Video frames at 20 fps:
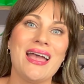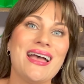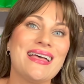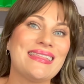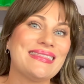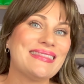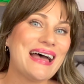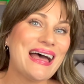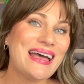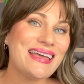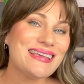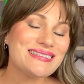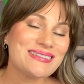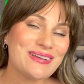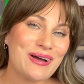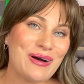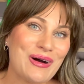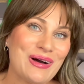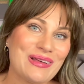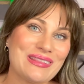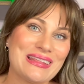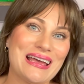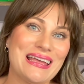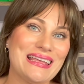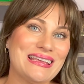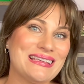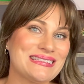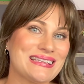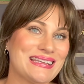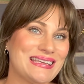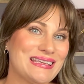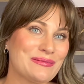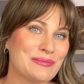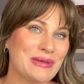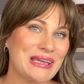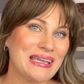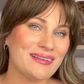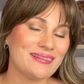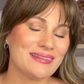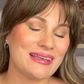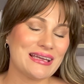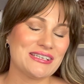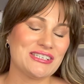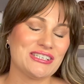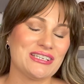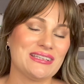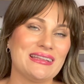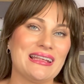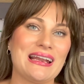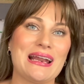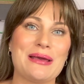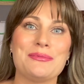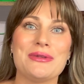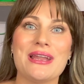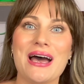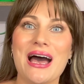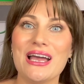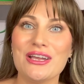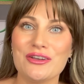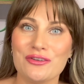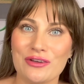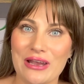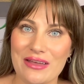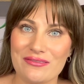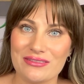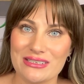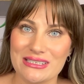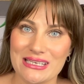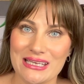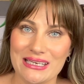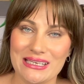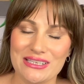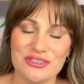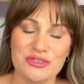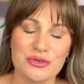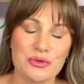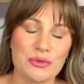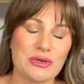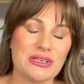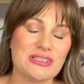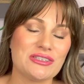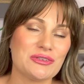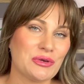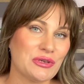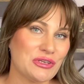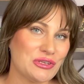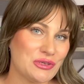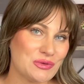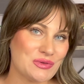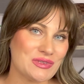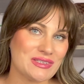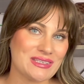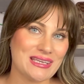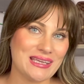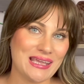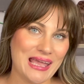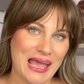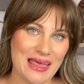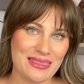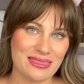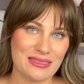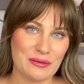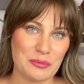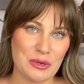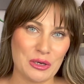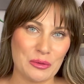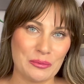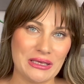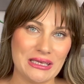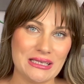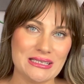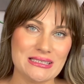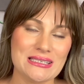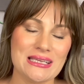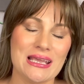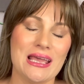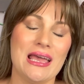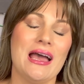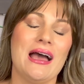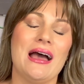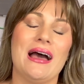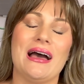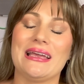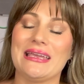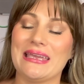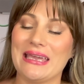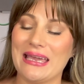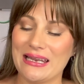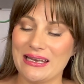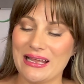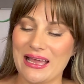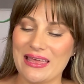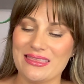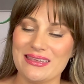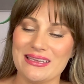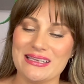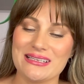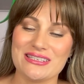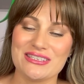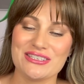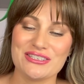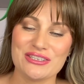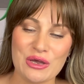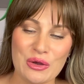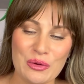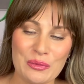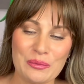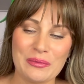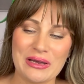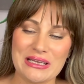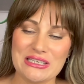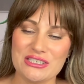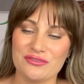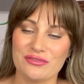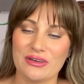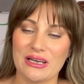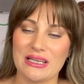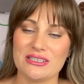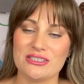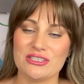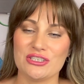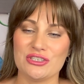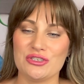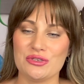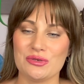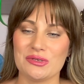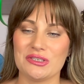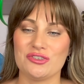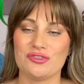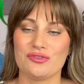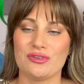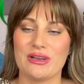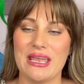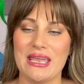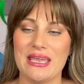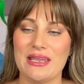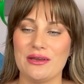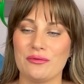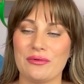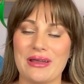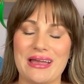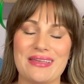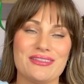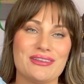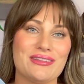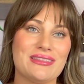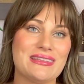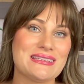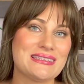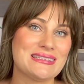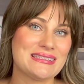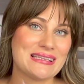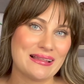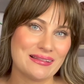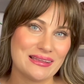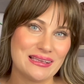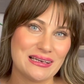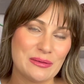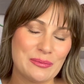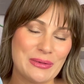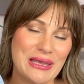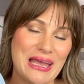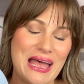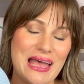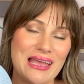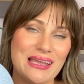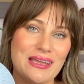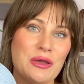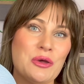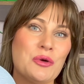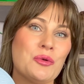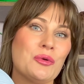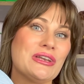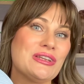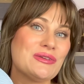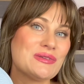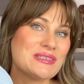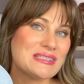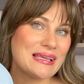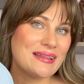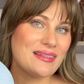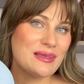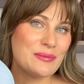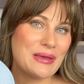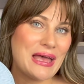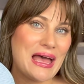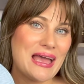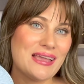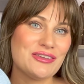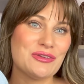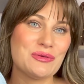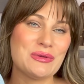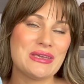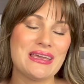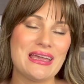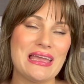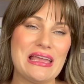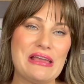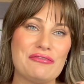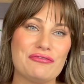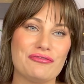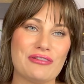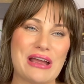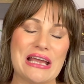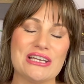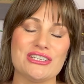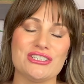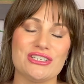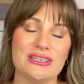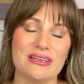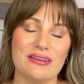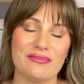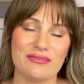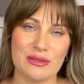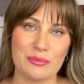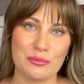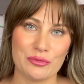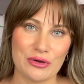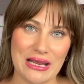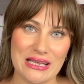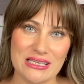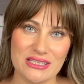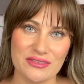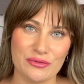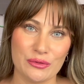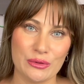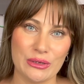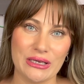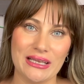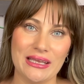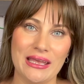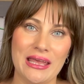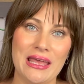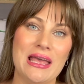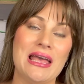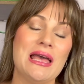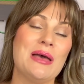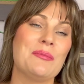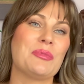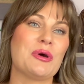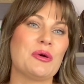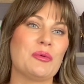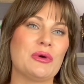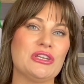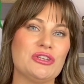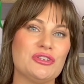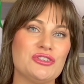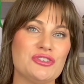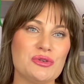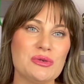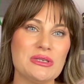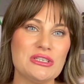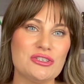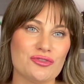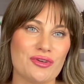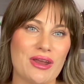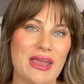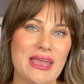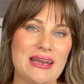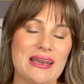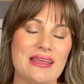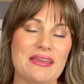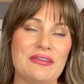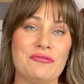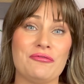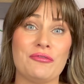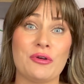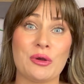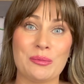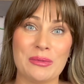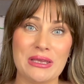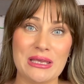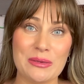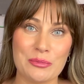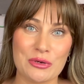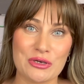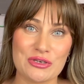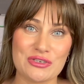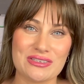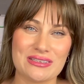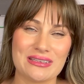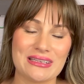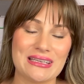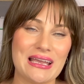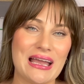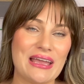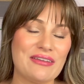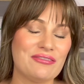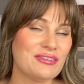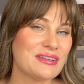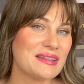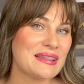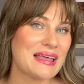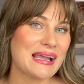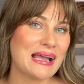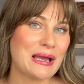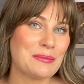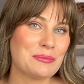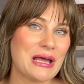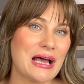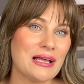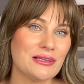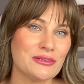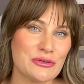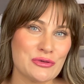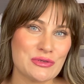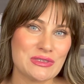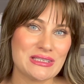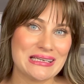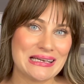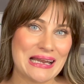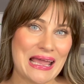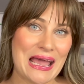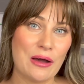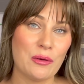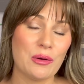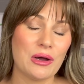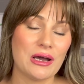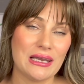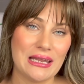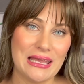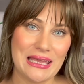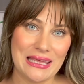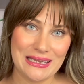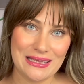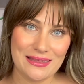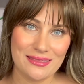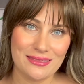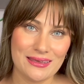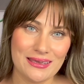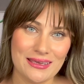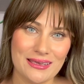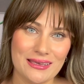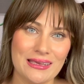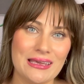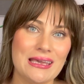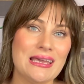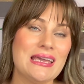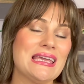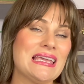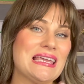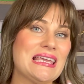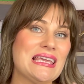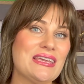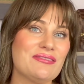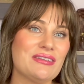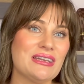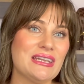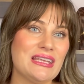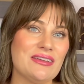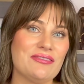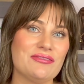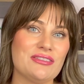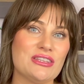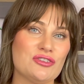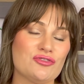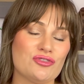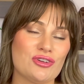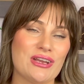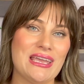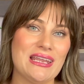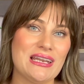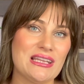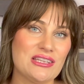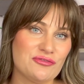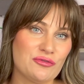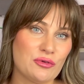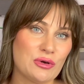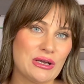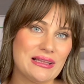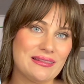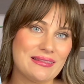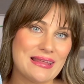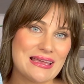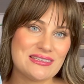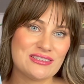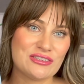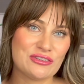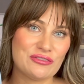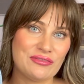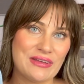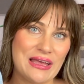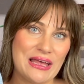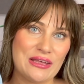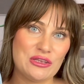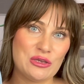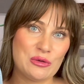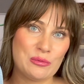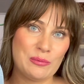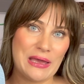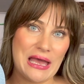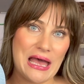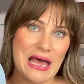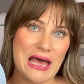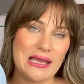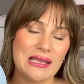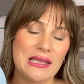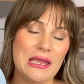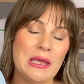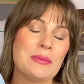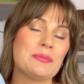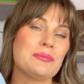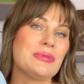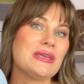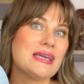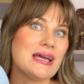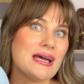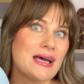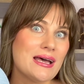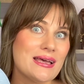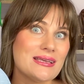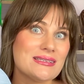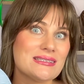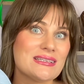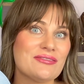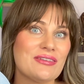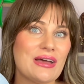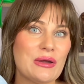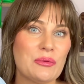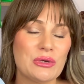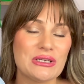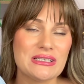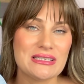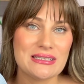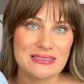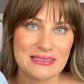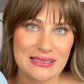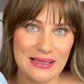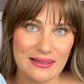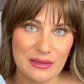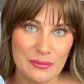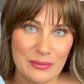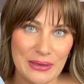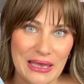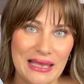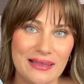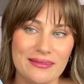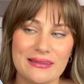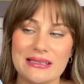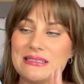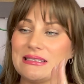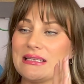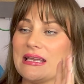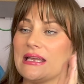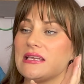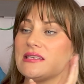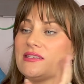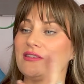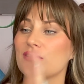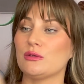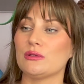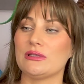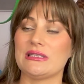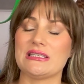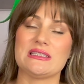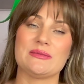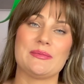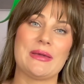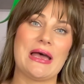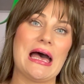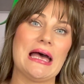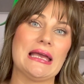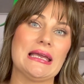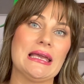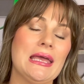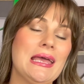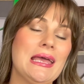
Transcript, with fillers: That is all that is in my collection that I'm not gravitating towards or using at the moment. Again, I think it's so much fun to do a trade rather than selling a bag. When you sell a bag, you get a fraction of the price for it. But when you do a trade, if, for me personally, I feel like I'm not losing out on anything, even if the trade is for a lesser value bag. Because if I were to sell a bag, let's say I sold this bag